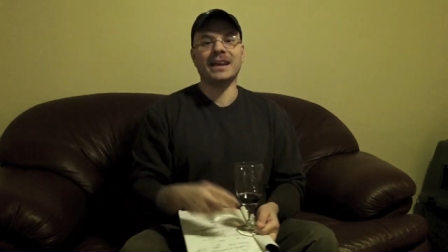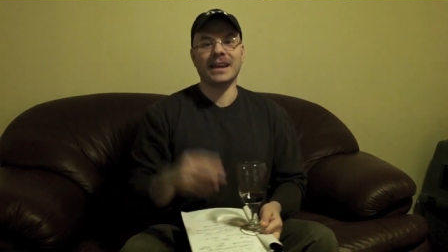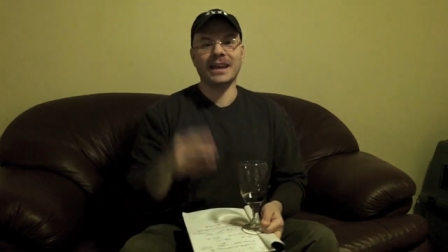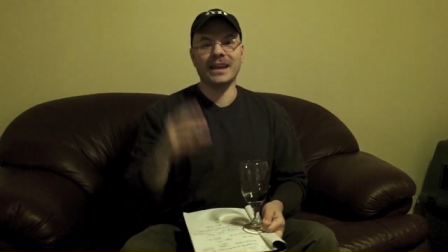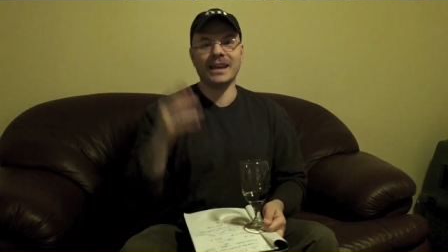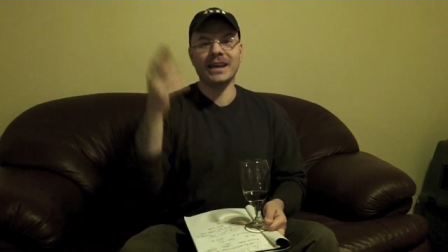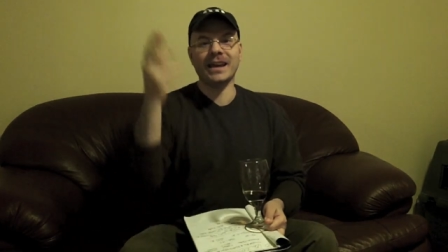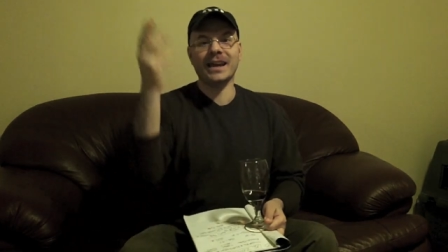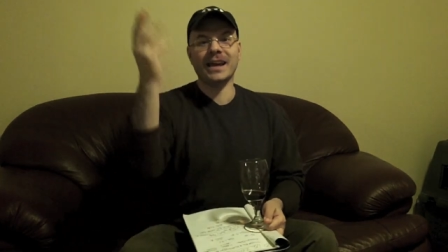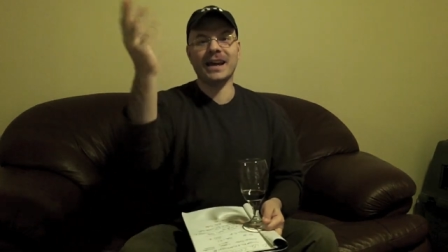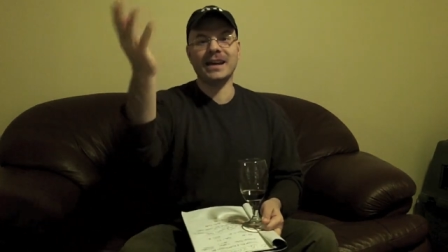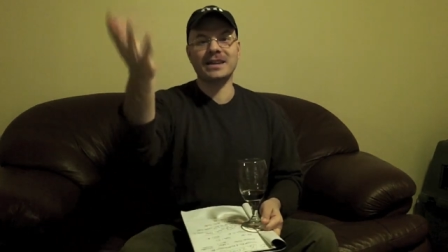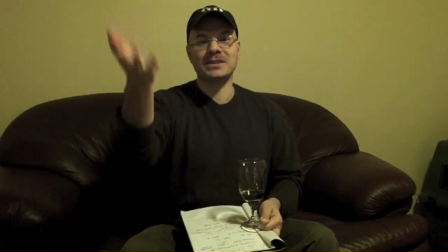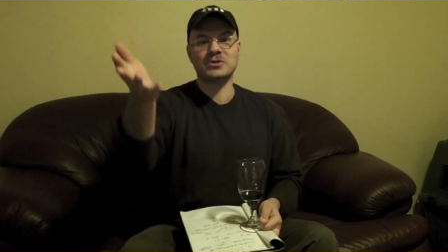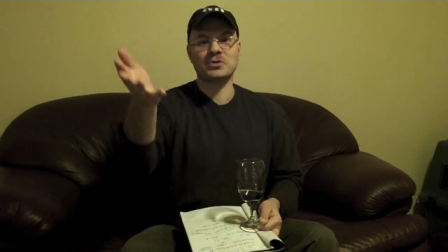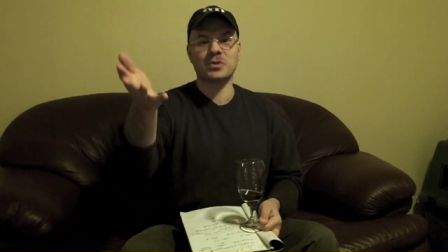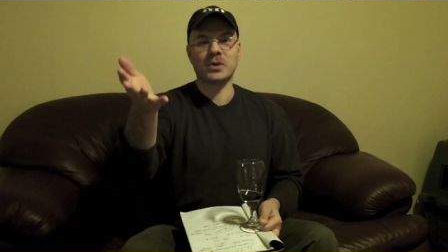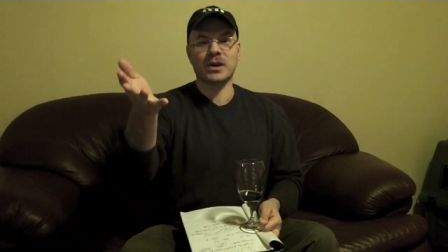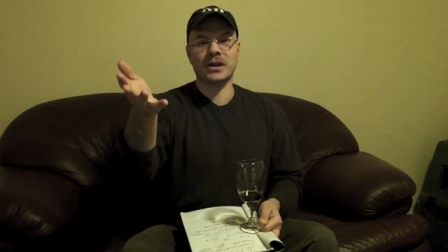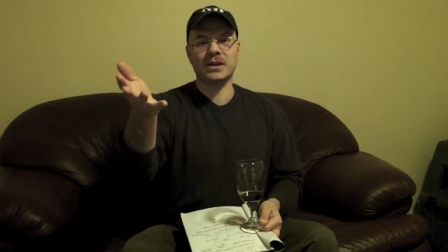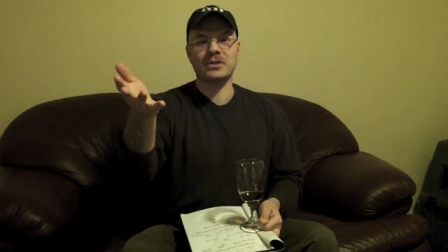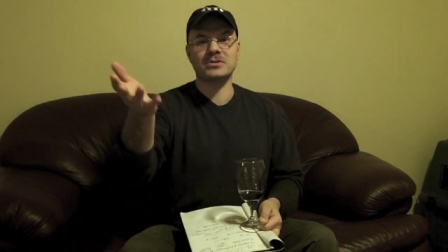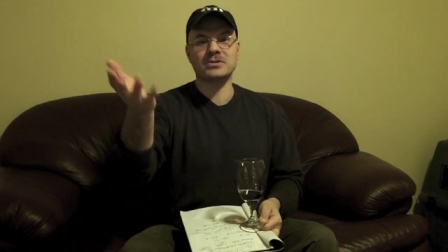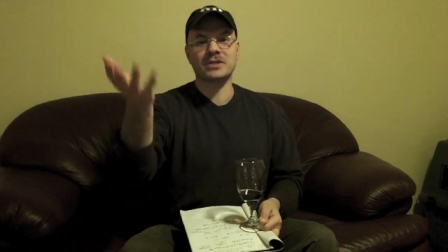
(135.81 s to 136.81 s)
He has
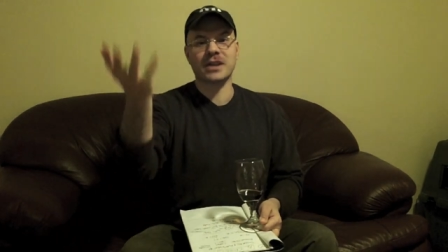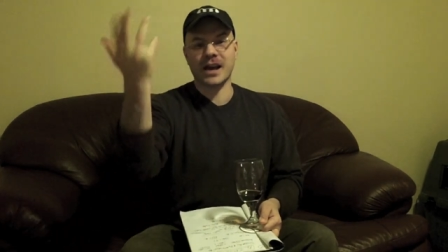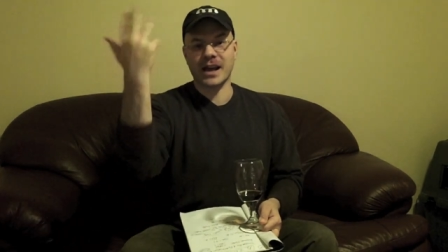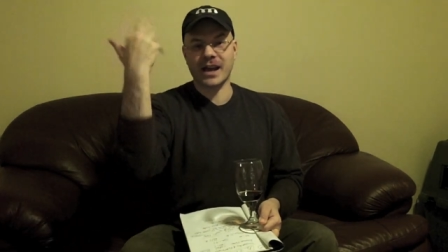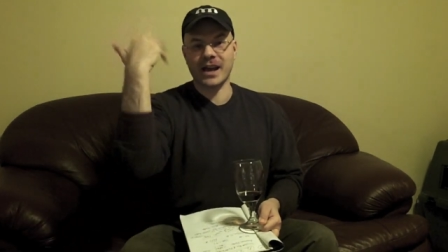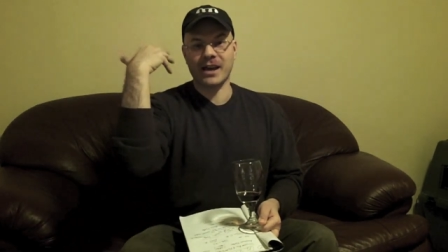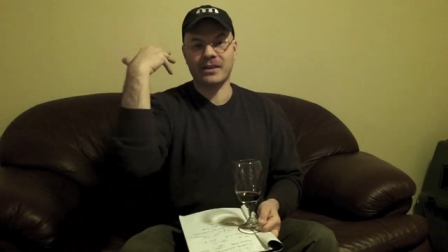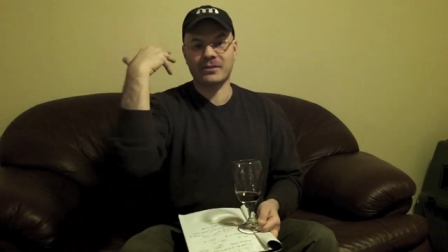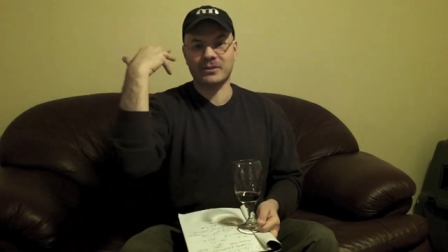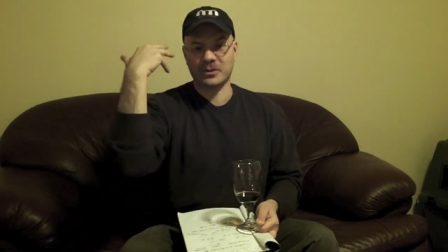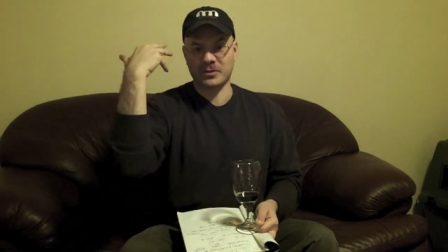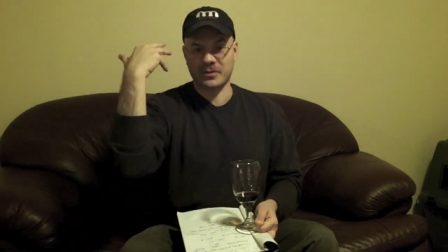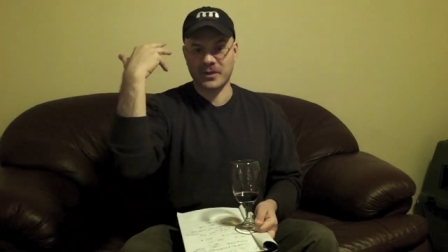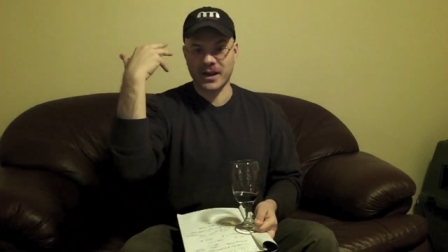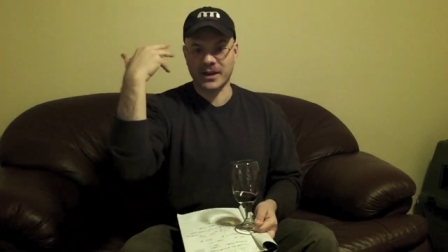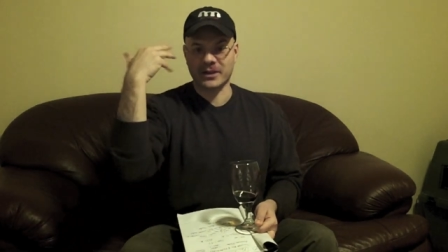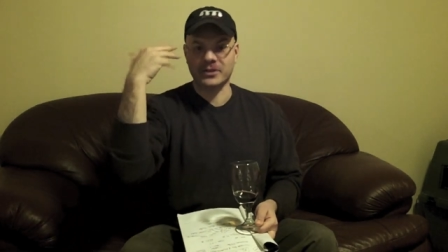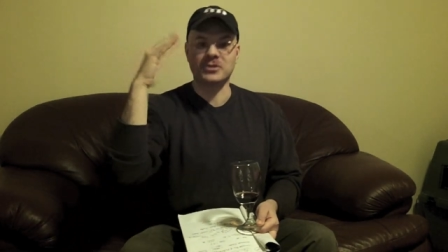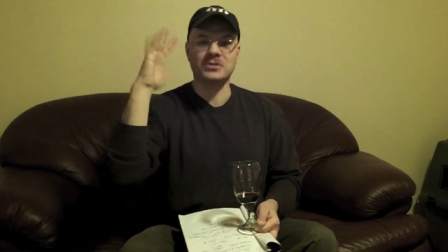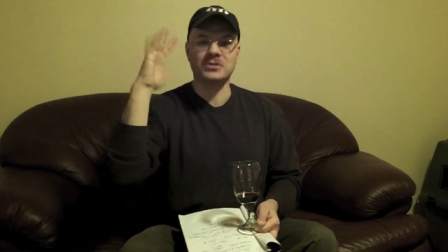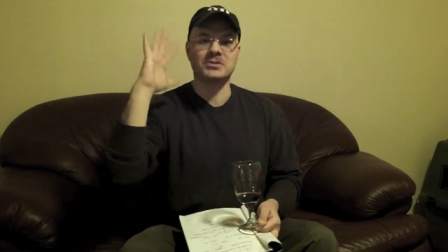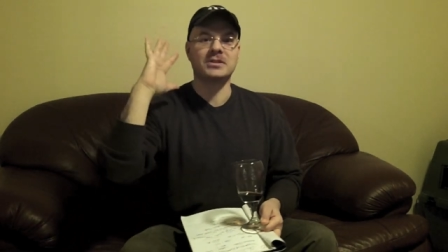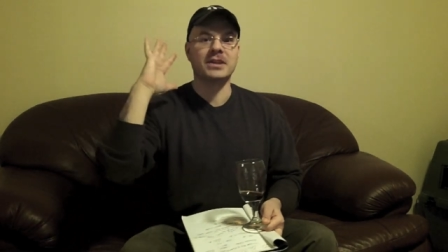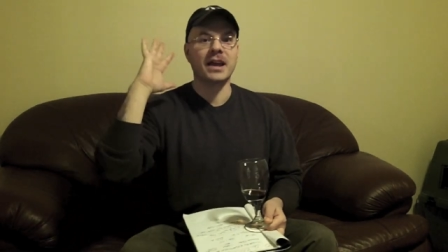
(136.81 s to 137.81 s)
traitors, I have
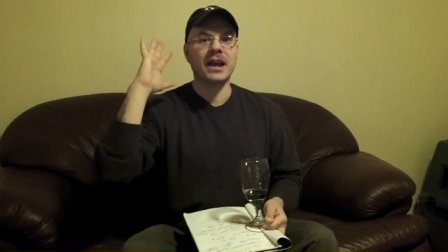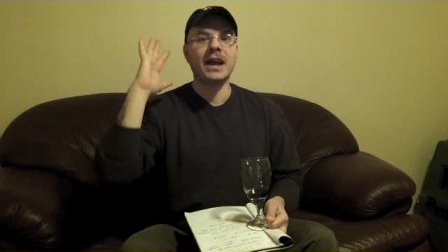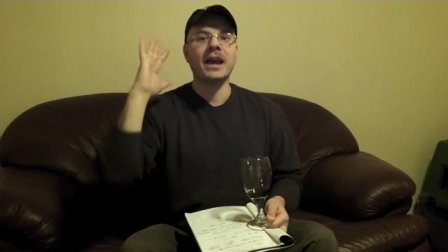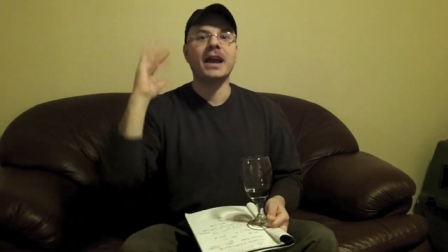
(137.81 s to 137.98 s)
defectors.